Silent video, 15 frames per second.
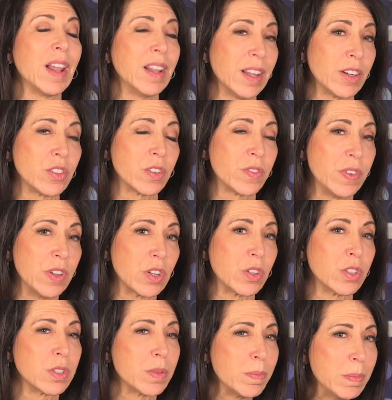electric
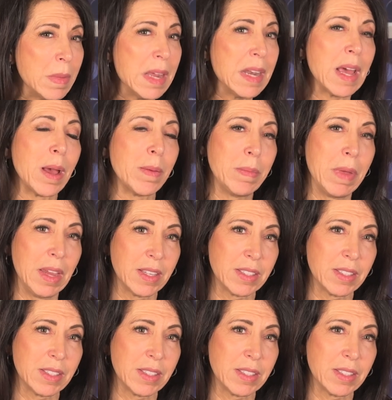vehicles may not make